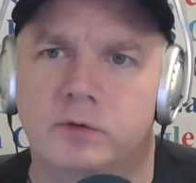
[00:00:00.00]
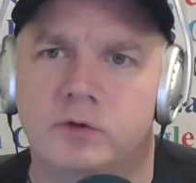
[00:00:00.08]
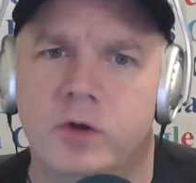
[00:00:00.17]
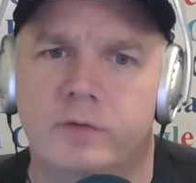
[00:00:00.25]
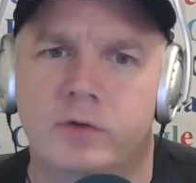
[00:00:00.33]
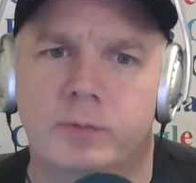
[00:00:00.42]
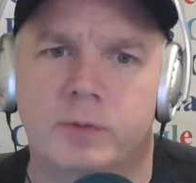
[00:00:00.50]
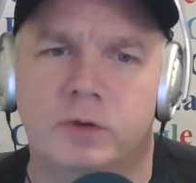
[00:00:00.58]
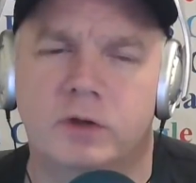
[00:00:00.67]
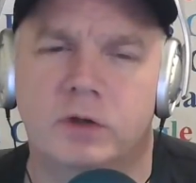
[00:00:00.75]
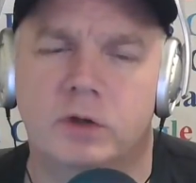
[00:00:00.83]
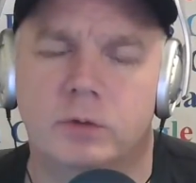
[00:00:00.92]
Do you have the
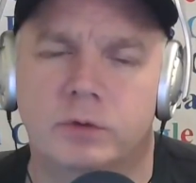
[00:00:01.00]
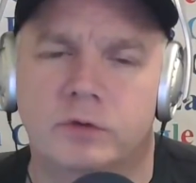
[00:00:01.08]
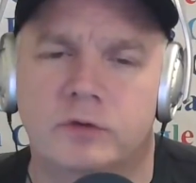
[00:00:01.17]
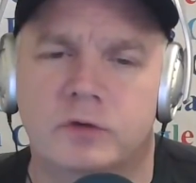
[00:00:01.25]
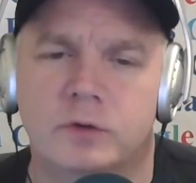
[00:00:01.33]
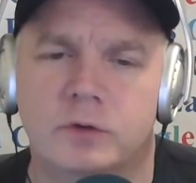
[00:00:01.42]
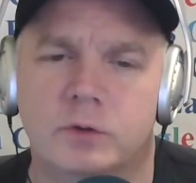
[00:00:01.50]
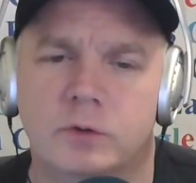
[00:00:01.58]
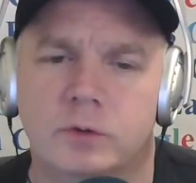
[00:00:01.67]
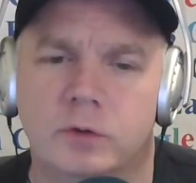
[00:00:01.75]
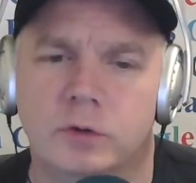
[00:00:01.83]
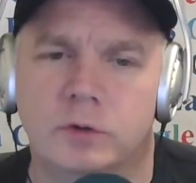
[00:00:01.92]
ability to go
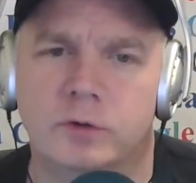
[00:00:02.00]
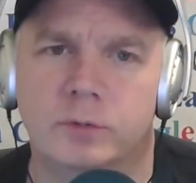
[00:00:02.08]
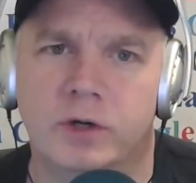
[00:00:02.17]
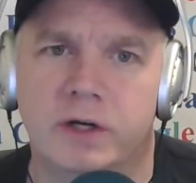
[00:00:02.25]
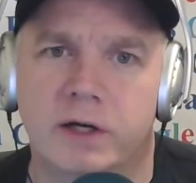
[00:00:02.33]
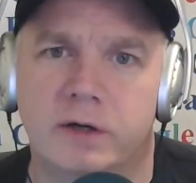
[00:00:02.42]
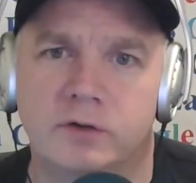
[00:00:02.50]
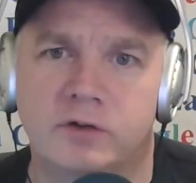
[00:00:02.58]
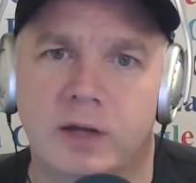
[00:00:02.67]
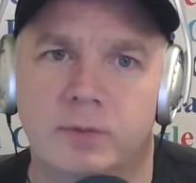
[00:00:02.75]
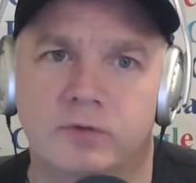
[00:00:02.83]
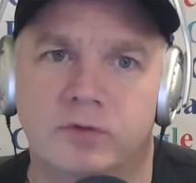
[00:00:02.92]
into YouTube right now and just
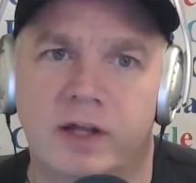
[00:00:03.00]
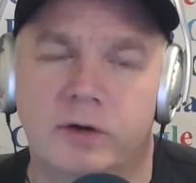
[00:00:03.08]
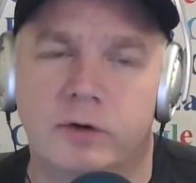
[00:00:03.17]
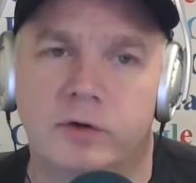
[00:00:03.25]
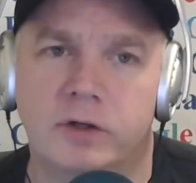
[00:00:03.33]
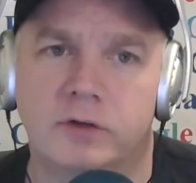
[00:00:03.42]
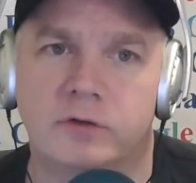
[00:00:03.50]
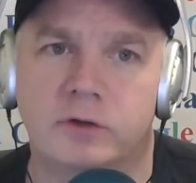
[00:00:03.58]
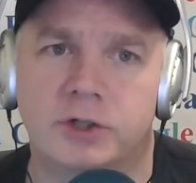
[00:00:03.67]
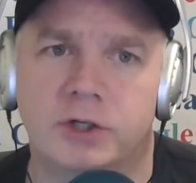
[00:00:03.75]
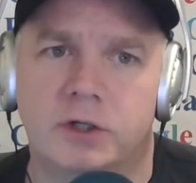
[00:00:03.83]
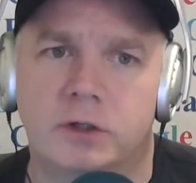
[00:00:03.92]
type in flat earth and hit search?